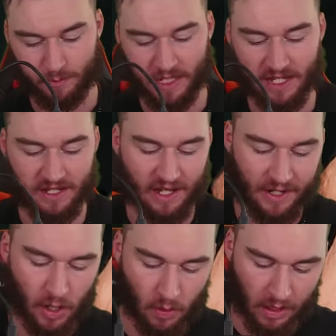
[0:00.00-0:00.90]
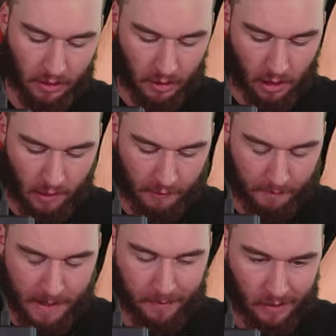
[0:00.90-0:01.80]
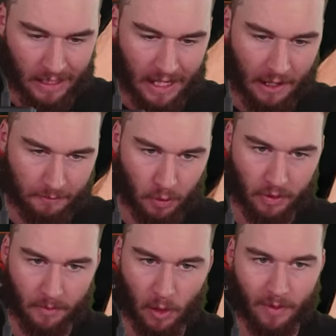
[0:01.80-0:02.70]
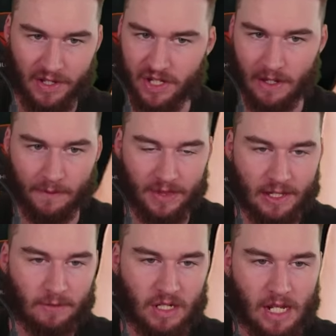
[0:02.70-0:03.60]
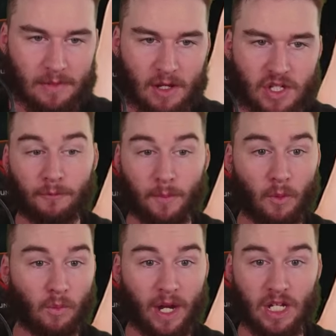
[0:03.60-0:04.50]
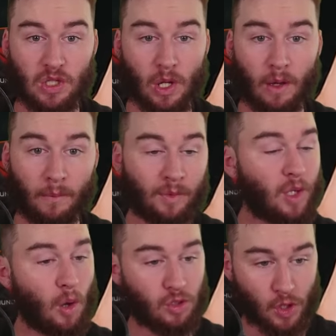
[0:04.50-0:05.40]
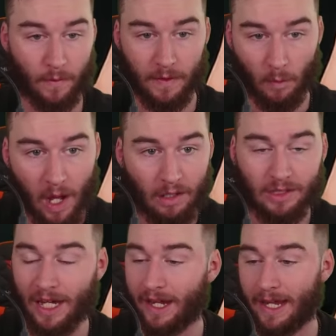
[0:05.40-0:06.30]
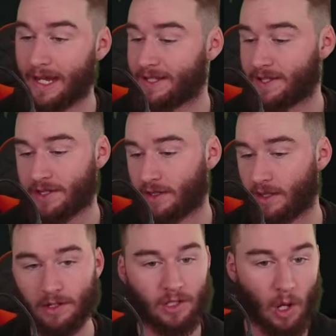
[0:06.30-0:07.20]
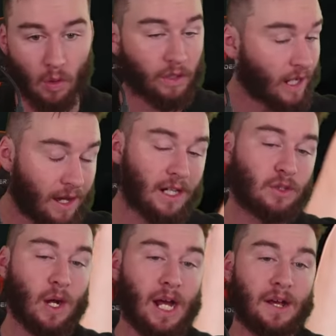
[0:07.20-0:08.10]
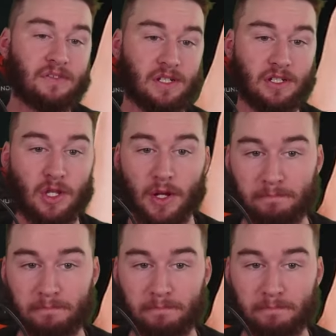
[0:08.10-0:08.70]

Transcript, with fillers: Because I know a lot of people have pulled a whole bunch of different things from Team Coach, from a range of gold trophy wild cards to gold card crafts and certain